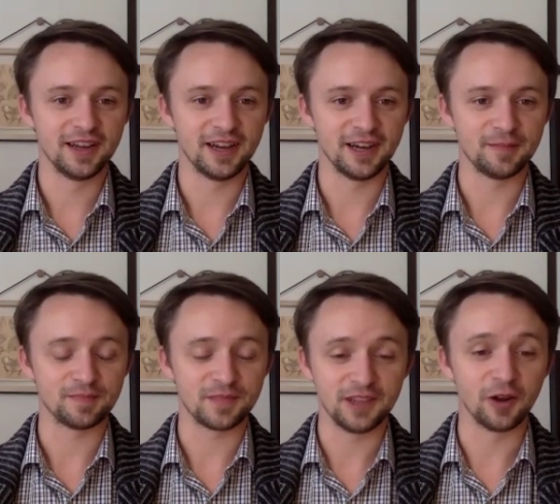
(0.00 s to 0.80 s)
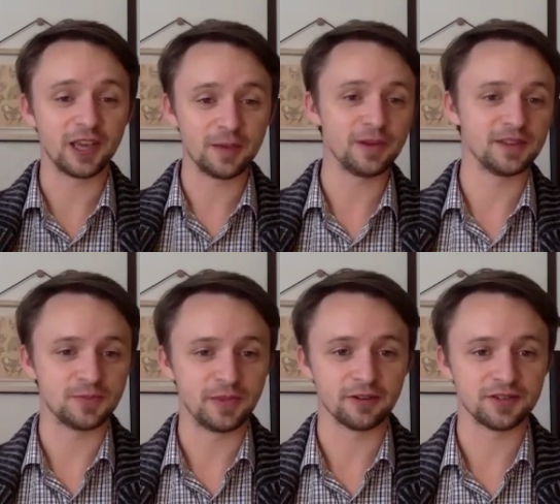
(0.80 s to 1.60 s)
um, you know keeping the
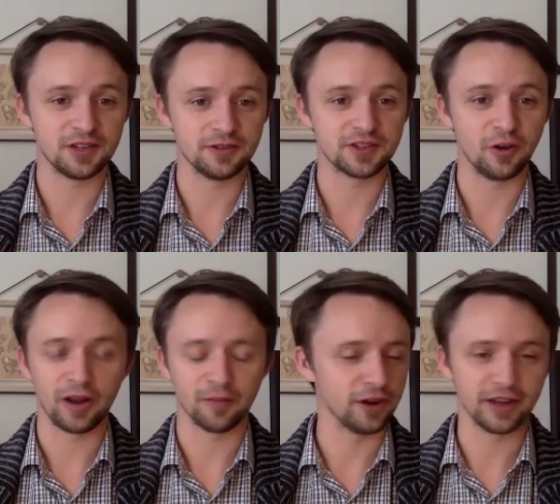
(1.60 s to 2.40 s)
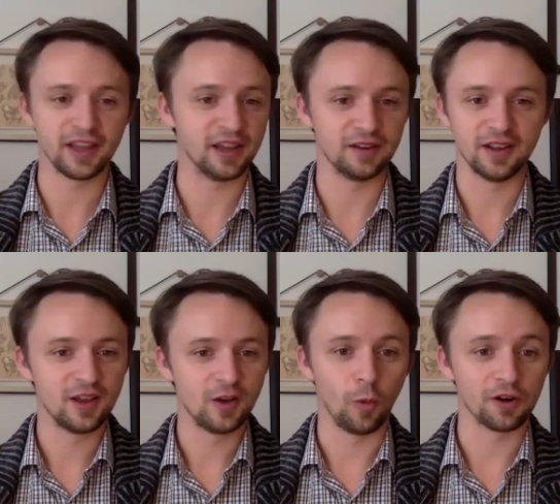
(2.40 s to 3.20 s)
speaker series going, bringing in
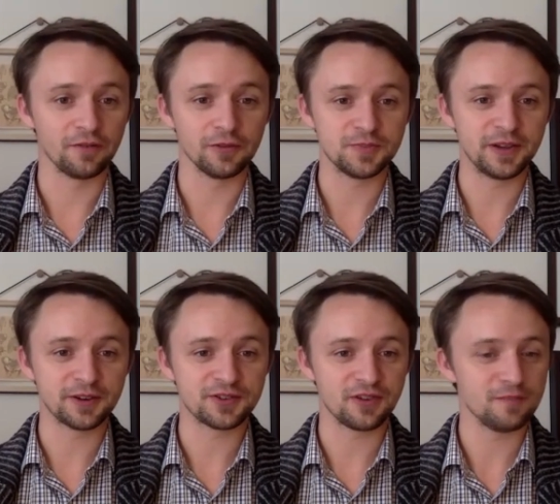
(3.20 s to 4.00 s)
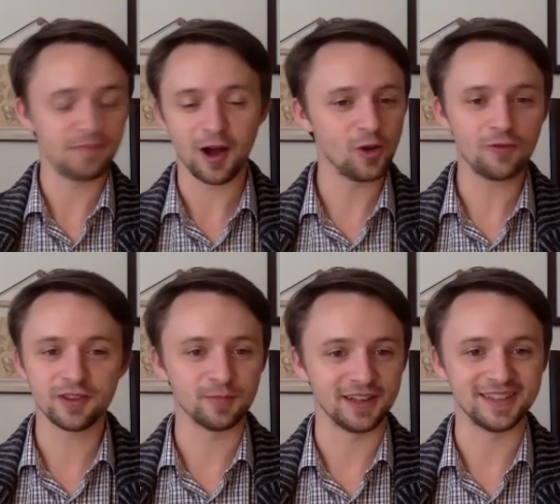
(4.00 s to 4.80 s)
wonderful speakers from all over
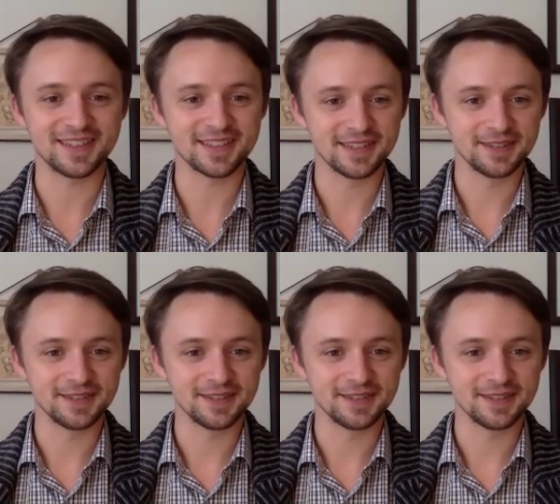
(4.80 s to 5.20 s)
the place.